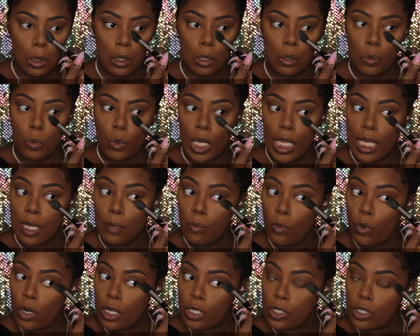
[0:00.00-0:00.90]
way
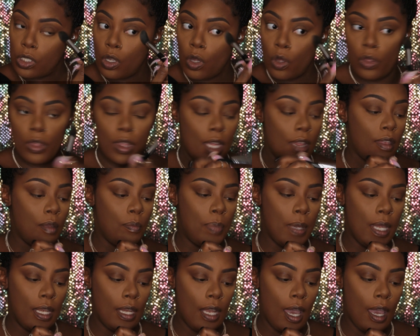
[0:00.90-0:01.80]
more so than the
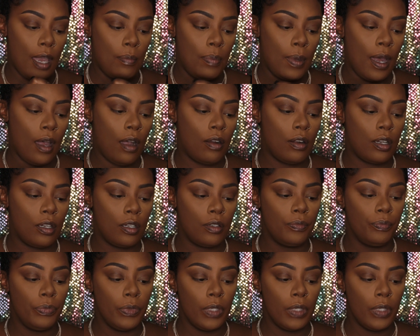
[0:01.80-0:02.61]
Ben Nye powder.